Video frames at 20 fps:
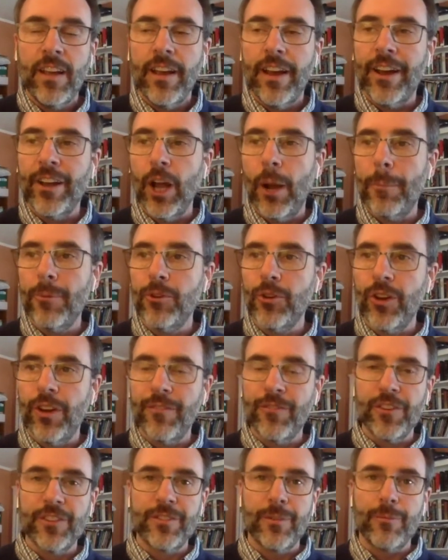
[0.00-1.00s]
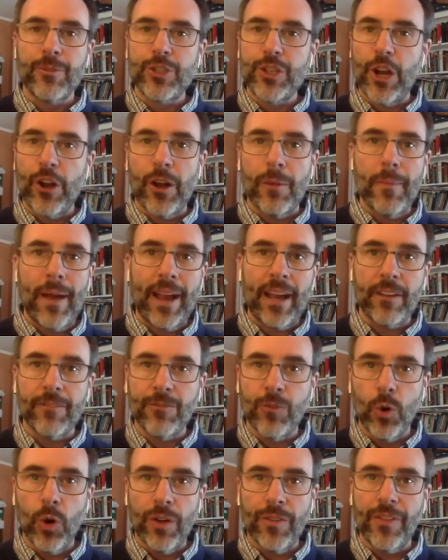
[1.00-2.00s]
an opportunity for some sharing back and
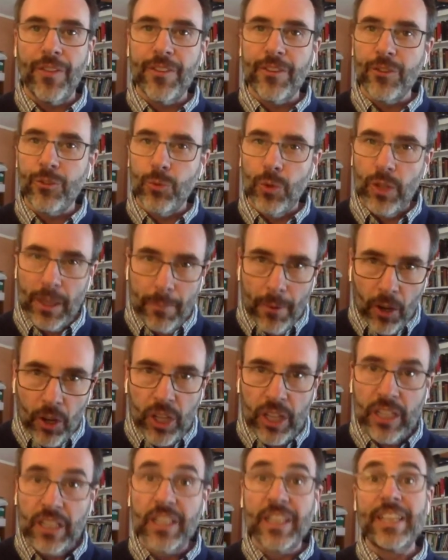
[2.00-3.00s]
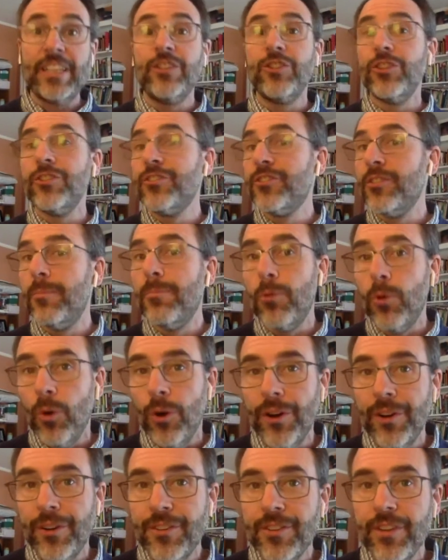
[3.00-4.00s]
forth. This is really about collegial
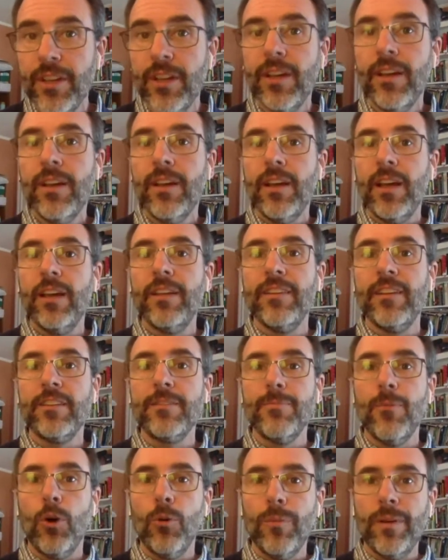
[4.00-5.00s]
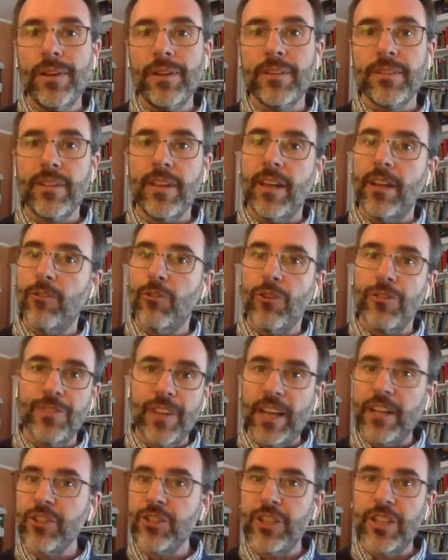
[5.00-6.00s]
support in this moment and
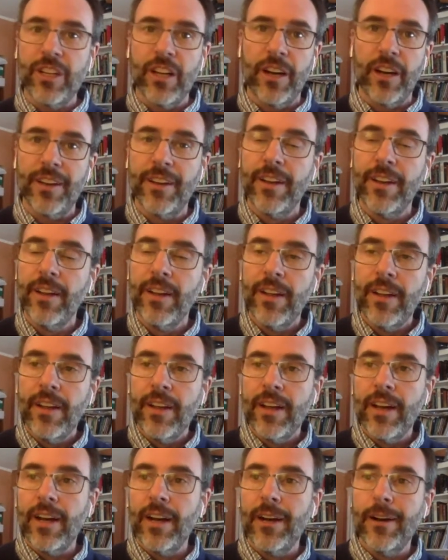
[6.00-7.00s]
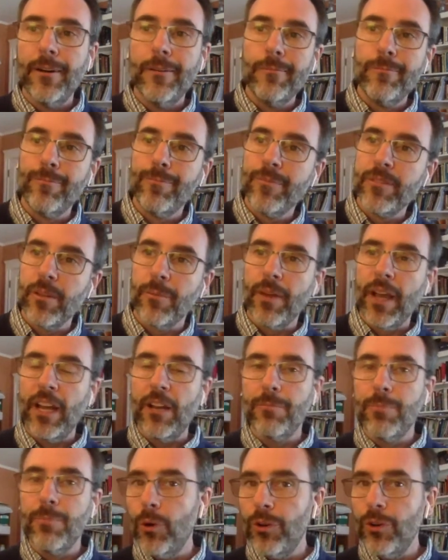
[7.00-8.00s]
reflection on some kind of
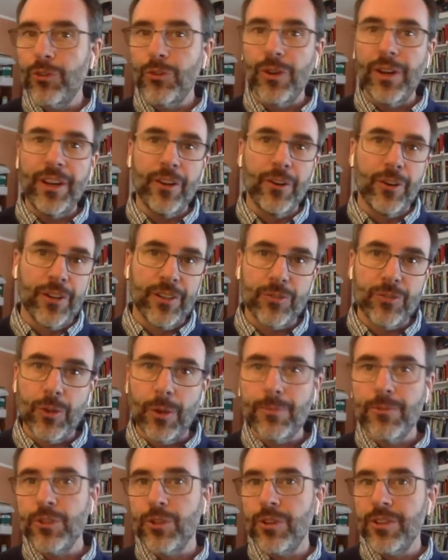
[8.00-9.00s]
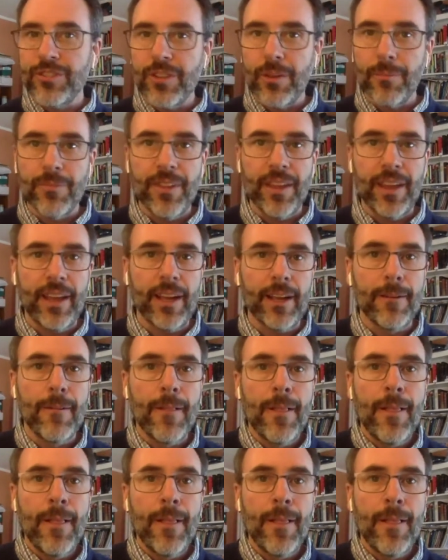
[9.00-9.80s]
poetry or scripture or something.